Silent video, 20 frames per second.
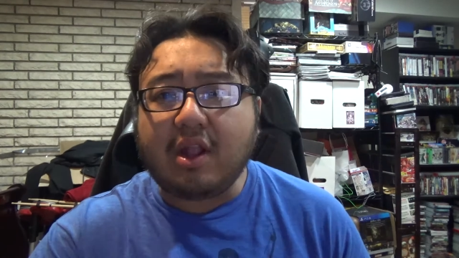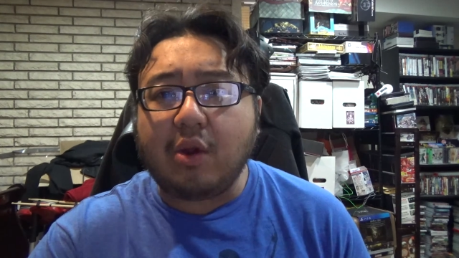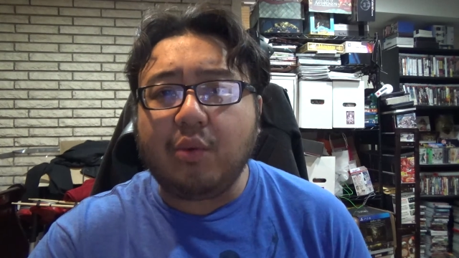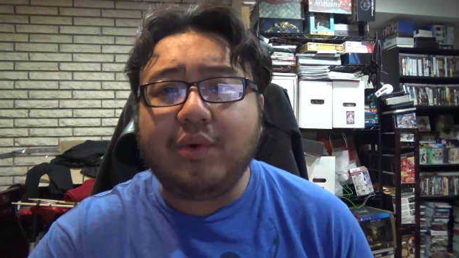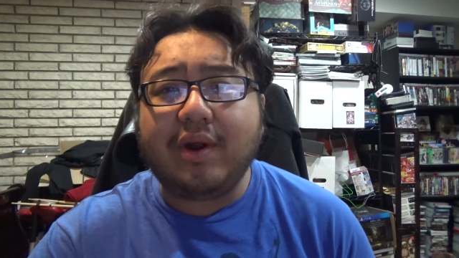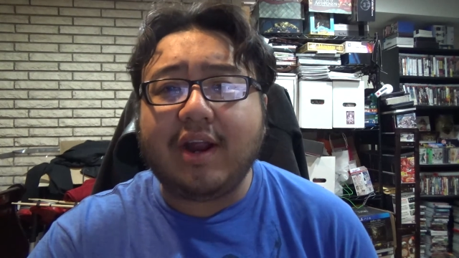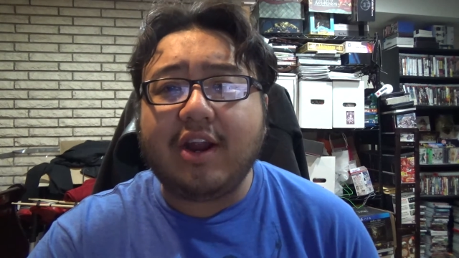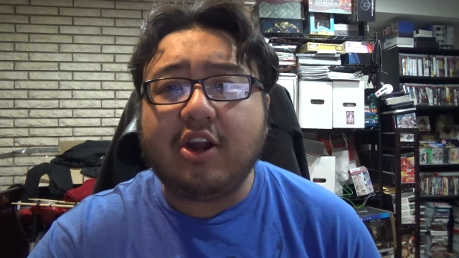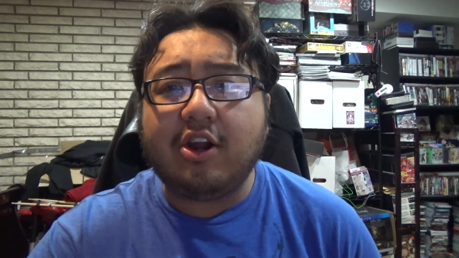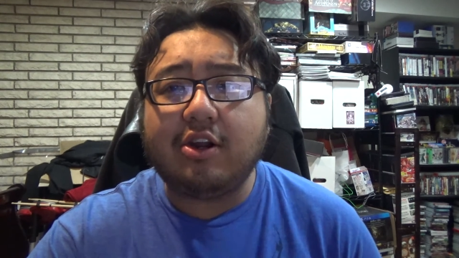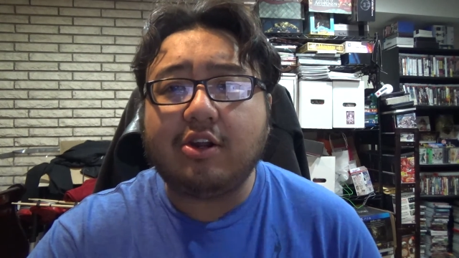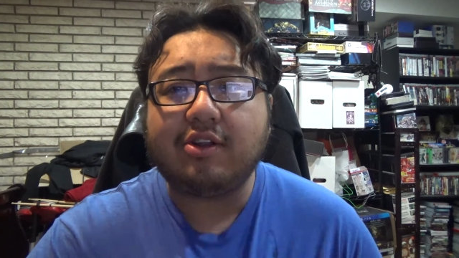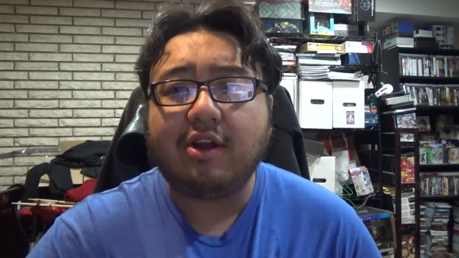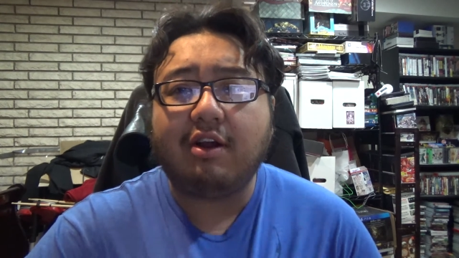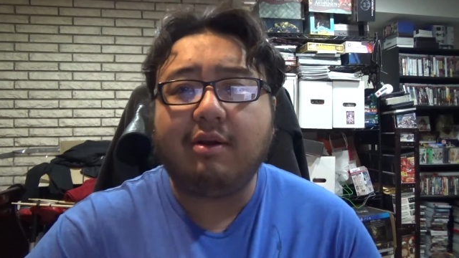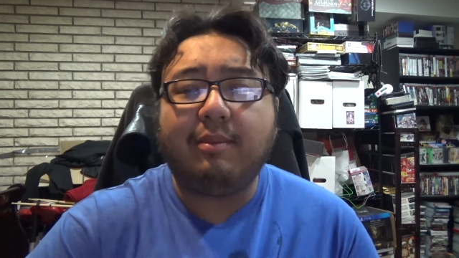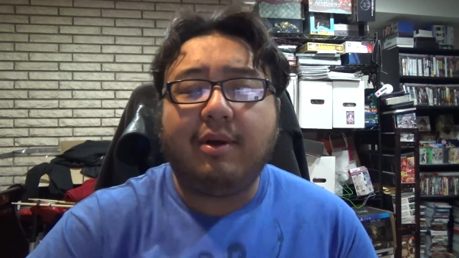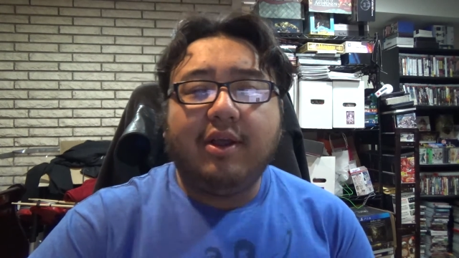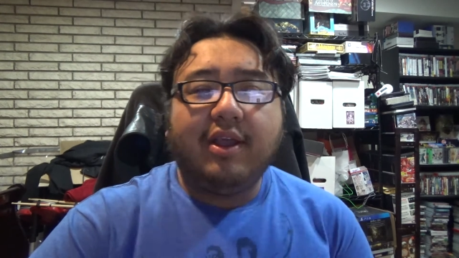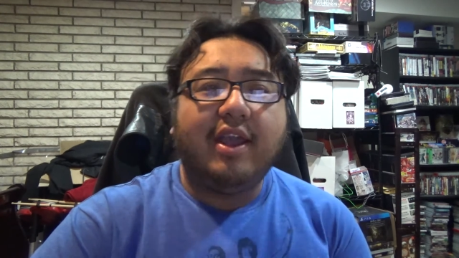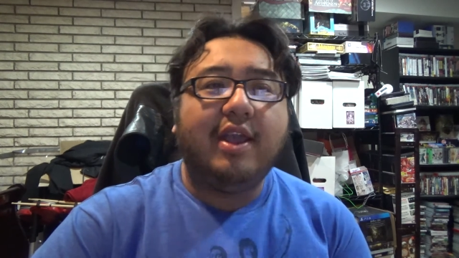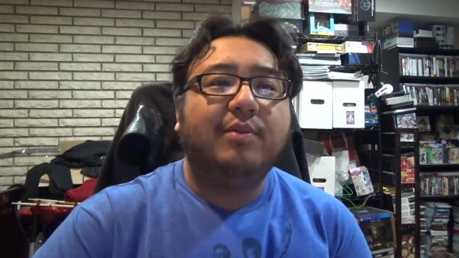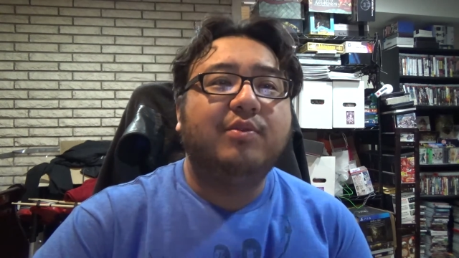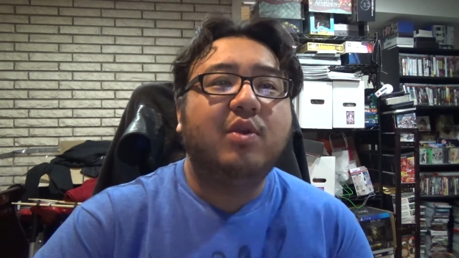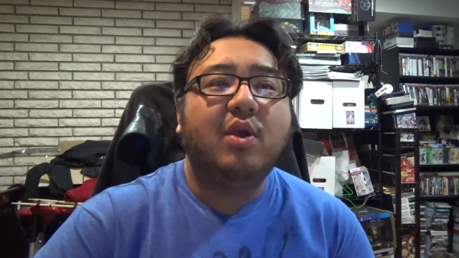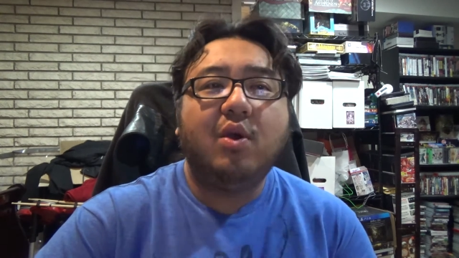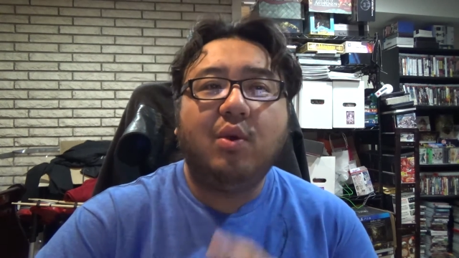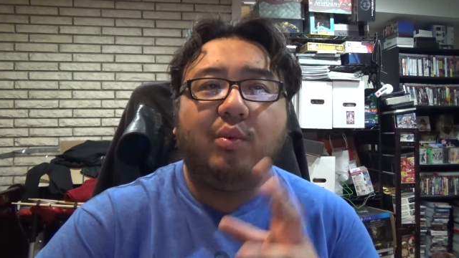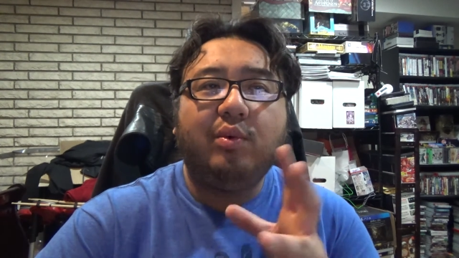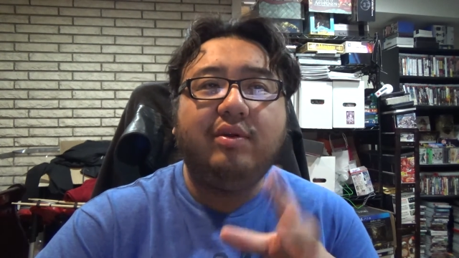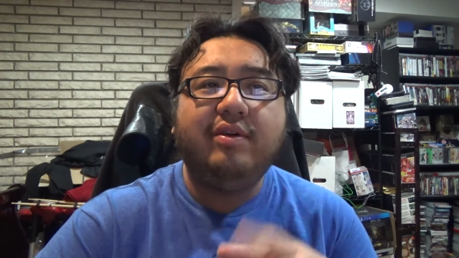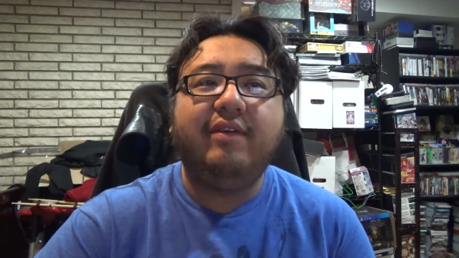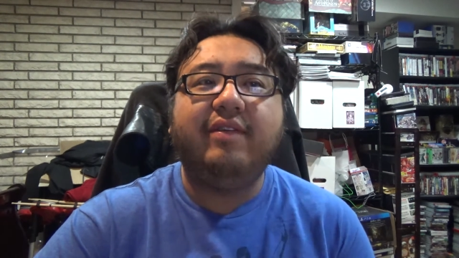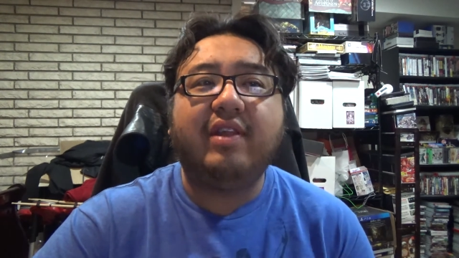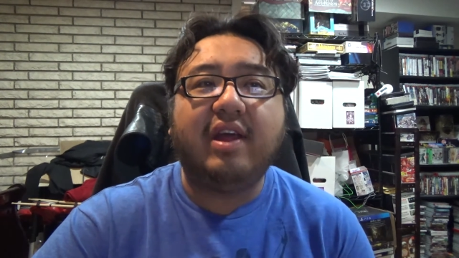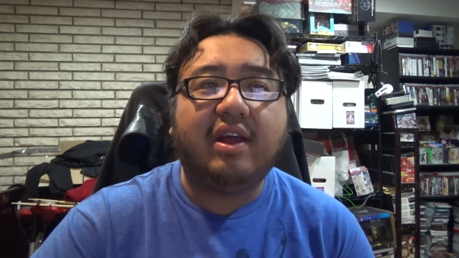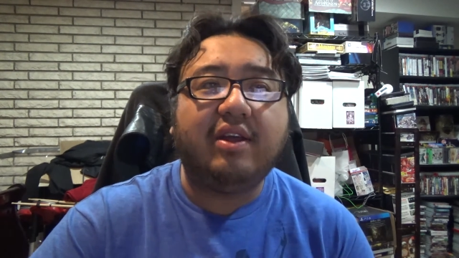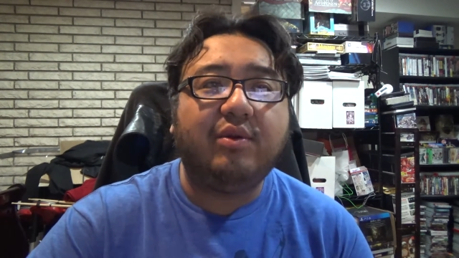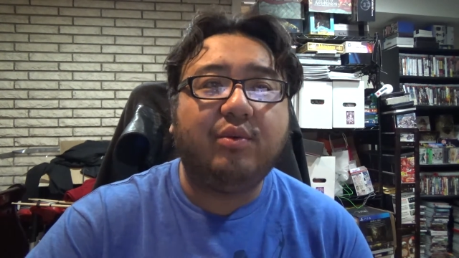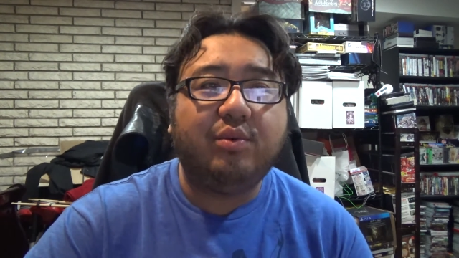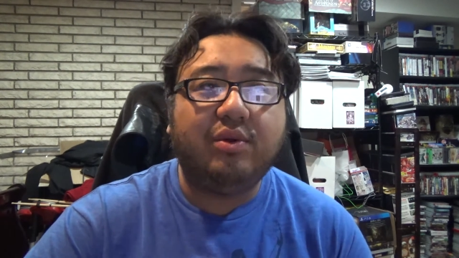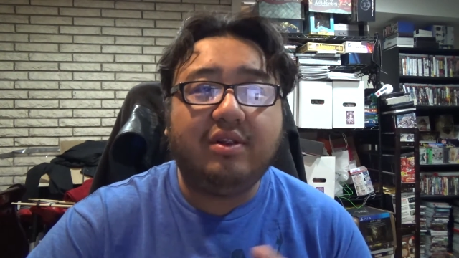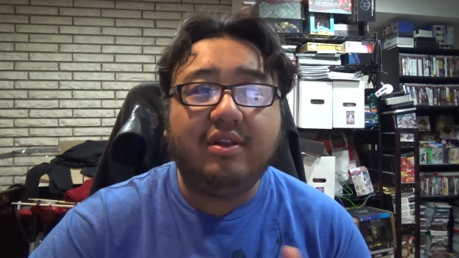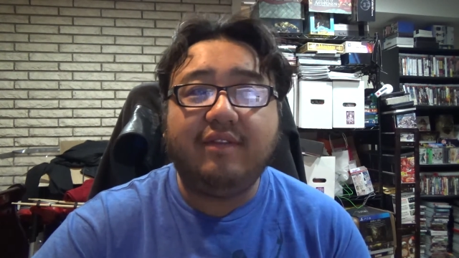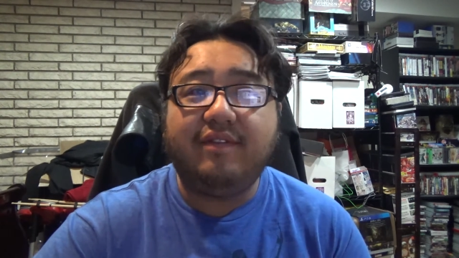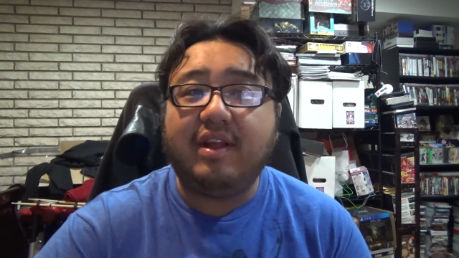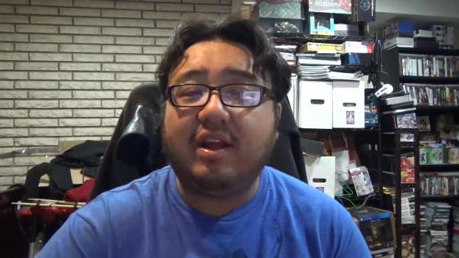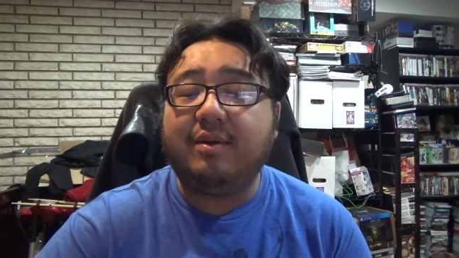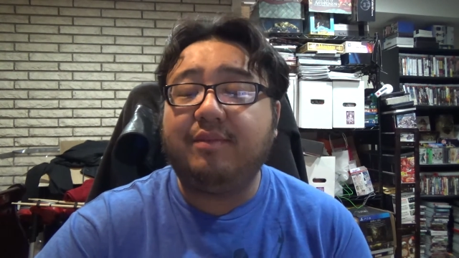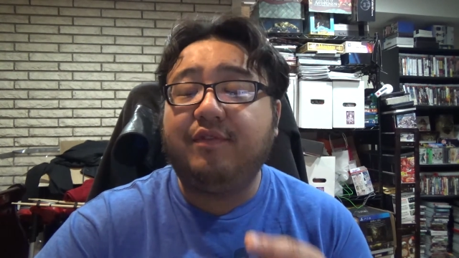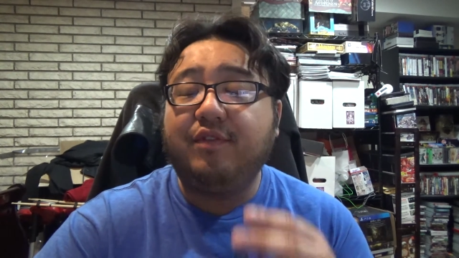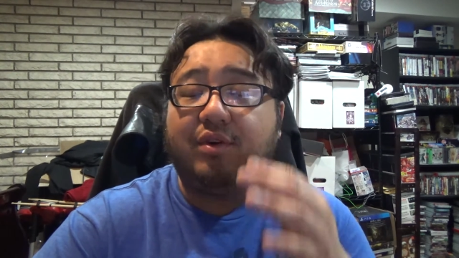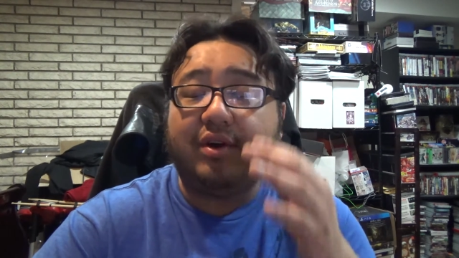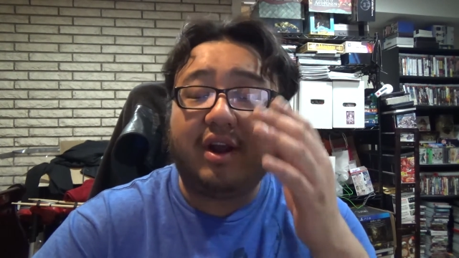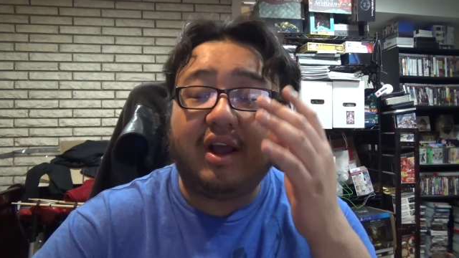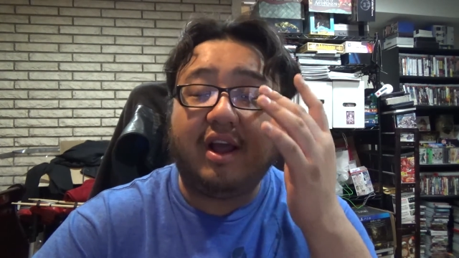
we're not here to talk about games. We'll leave that for